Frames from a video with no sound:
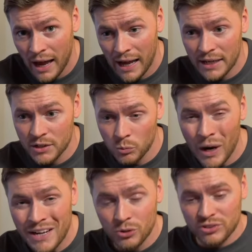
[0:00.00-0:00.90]
and
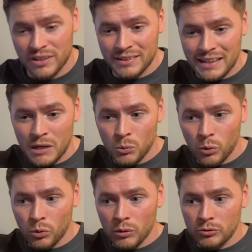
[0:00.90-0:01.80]
what he does is he
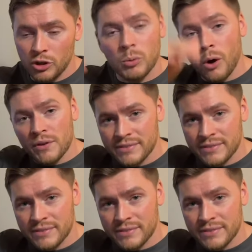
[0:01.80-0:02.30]
will do all the